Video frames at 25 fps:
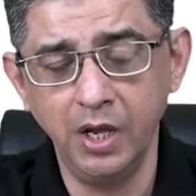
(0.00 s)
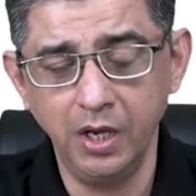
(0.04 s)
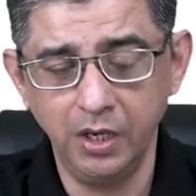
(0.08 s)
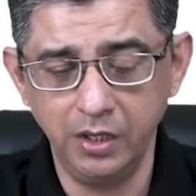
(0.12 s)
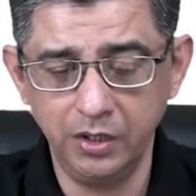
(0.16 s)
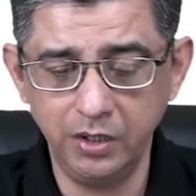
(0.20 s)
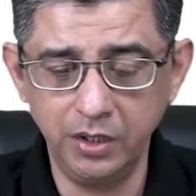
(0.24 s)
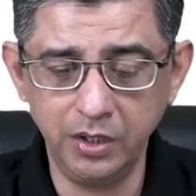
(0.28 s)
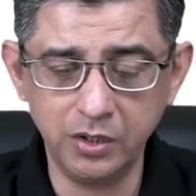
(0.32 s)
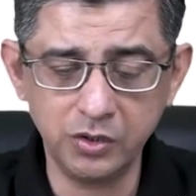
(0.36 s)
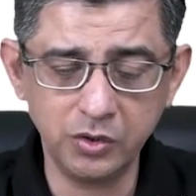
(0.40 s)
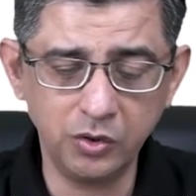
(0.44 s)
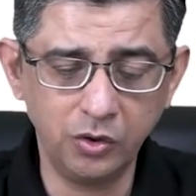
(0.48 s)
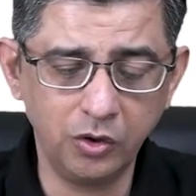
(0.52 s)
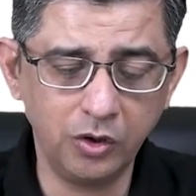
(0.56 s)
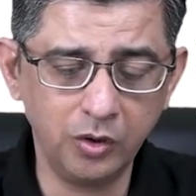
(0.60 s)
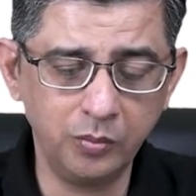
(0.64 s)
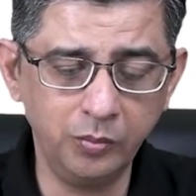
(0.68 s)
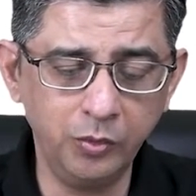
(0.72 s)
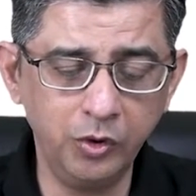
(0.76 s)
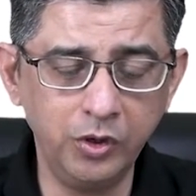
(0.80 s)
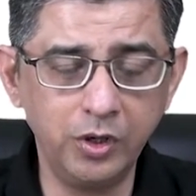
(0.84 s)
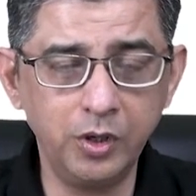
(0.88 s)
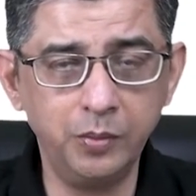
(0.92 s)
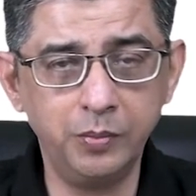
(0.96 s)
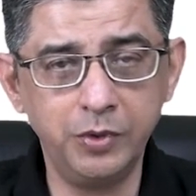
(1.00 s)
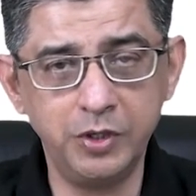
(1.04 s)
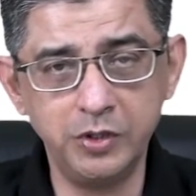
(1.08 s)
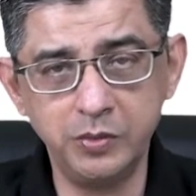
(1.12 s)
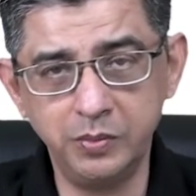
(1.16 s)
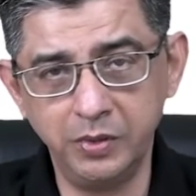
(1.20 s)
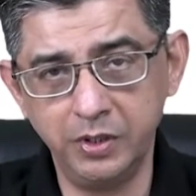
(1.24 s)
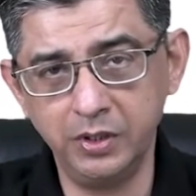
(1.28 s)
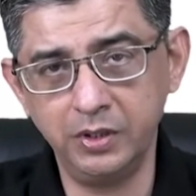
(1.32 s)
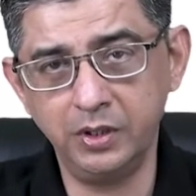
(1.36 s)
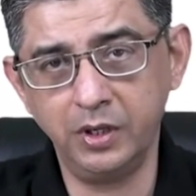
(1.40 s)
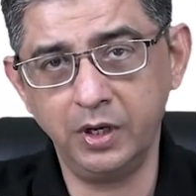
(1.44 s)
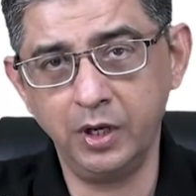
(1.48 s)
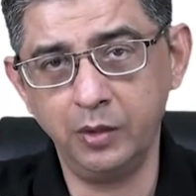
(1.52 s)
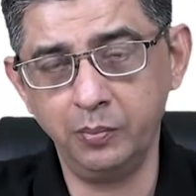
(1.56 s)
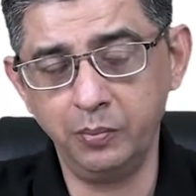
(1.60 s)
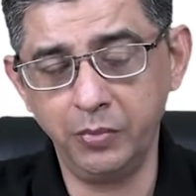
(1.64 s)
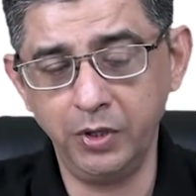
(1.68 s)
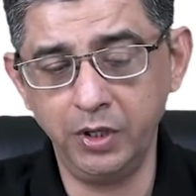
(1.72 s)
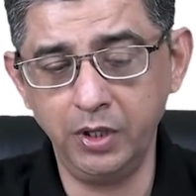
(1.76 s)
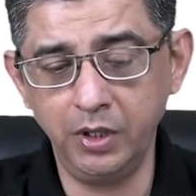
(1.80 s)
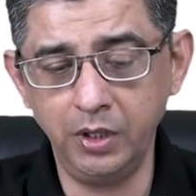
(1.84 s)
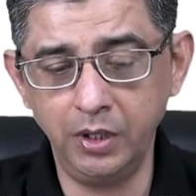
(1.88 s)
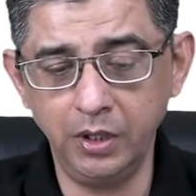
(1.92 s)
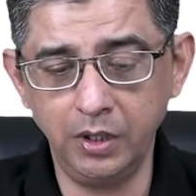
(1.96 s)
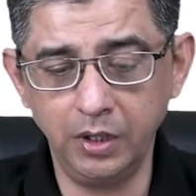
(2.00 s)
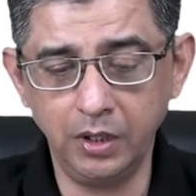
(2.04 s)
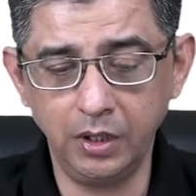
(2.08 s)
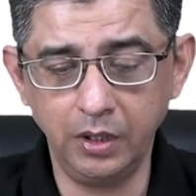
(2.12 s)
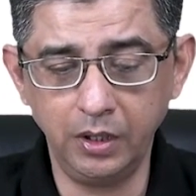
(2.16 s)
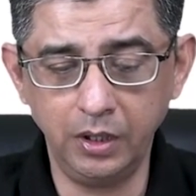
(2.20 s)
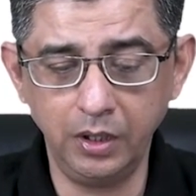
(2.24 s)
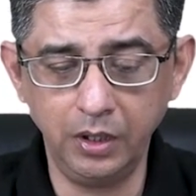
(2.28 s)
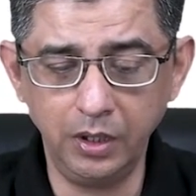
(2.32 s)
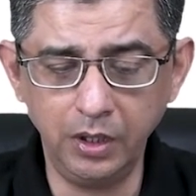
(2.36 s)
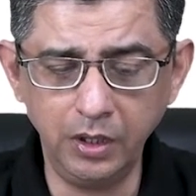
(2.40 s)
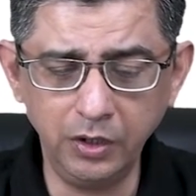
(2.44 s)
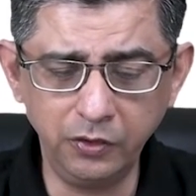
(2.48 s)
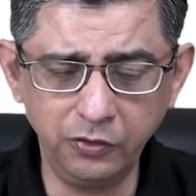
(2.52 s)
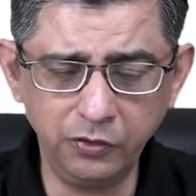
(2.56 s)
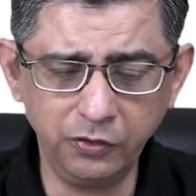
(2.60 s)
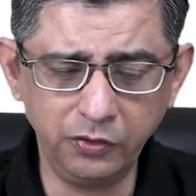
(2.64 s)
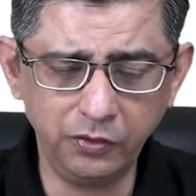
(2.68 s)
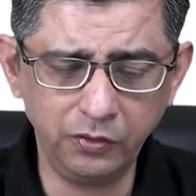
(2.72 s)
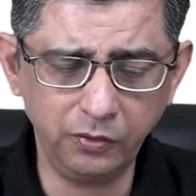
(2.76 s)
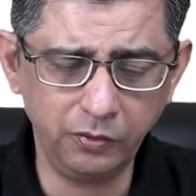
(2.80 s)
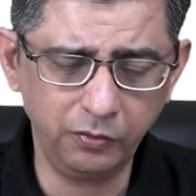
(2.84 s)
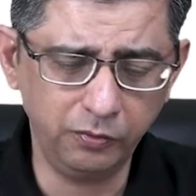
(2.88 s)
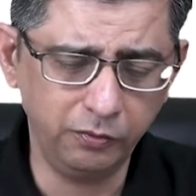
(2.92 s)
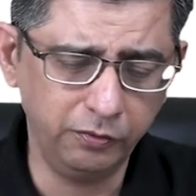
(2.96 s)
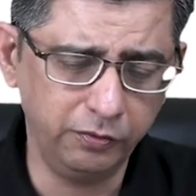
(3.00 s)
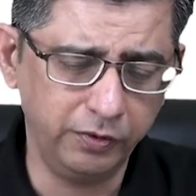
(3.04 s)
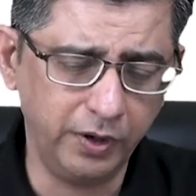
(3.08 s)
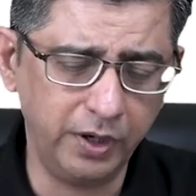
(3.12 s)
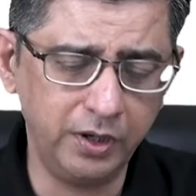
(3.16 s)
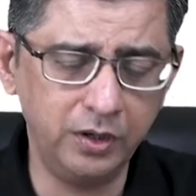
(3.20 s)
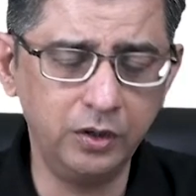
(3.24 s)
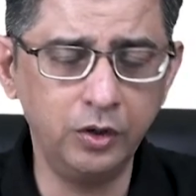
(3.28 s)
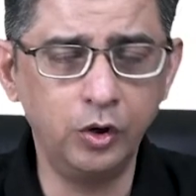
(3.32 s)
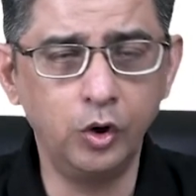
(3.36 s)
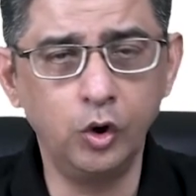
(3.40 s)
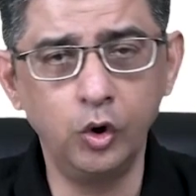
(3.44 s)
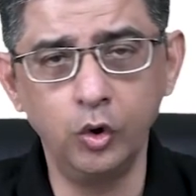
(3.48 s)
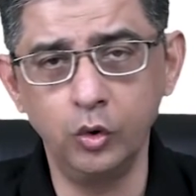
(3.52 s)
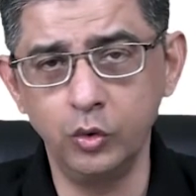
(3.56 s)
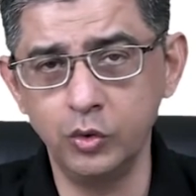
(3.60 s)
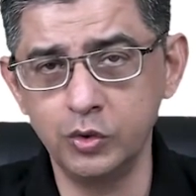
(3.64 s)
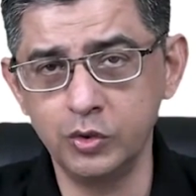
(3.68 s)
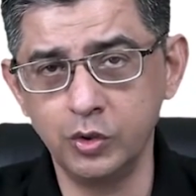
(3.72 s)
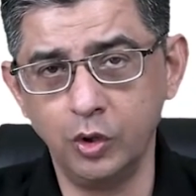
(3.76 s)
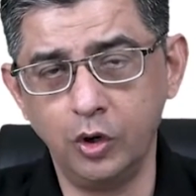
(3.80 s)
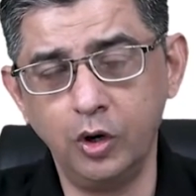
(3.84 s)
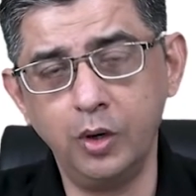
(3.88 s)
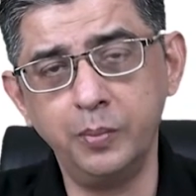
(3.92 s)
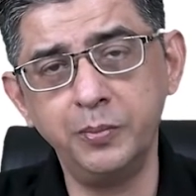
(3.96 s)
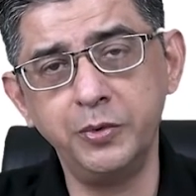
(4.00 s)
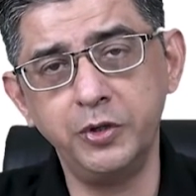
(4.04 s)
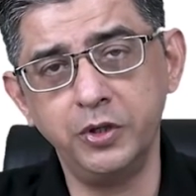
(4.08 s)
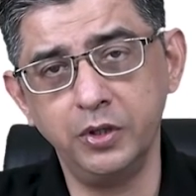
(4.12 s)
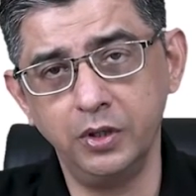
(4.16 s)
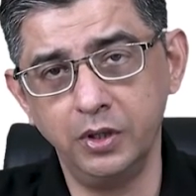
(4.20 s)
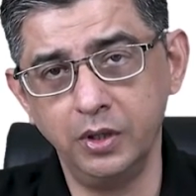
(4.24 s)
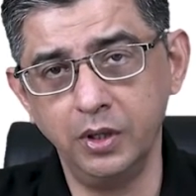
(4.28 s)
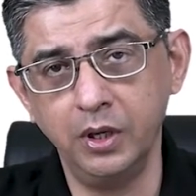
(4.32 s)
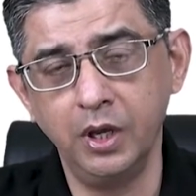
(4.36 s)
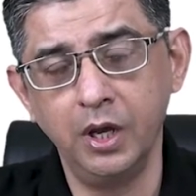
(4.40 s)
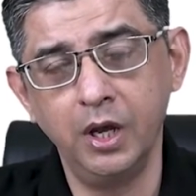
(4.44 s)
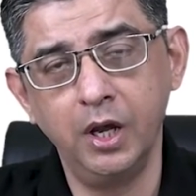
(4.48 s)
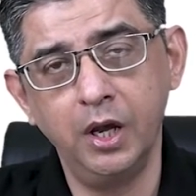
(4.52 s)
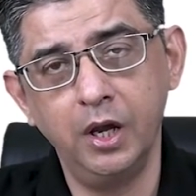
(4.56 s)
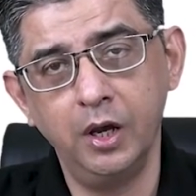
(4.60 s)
Yes, hormone replacement therapy is one close option,